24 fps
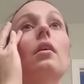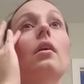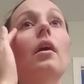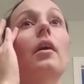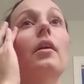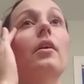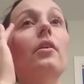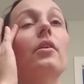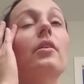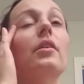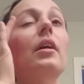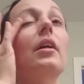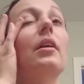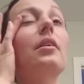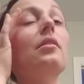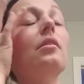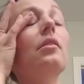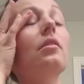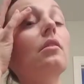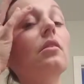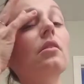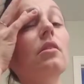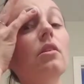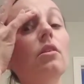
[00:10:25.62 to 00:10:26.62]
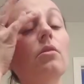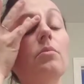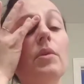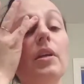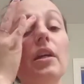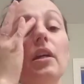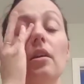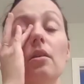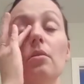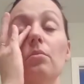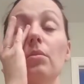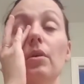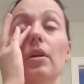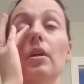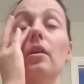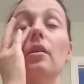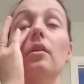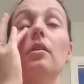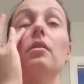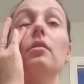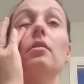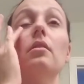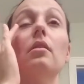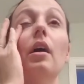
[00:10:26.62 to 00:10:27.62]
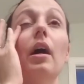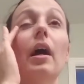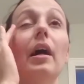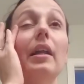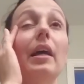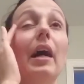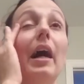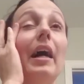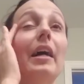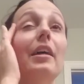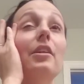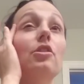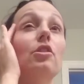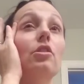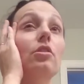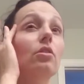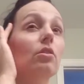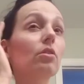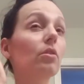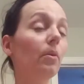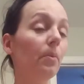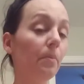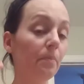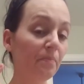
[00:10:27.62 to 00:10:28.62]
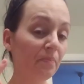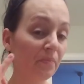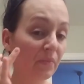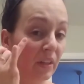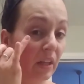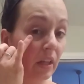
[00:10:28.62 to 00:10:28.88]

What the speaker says: I know it takes a little bit, but, and I do,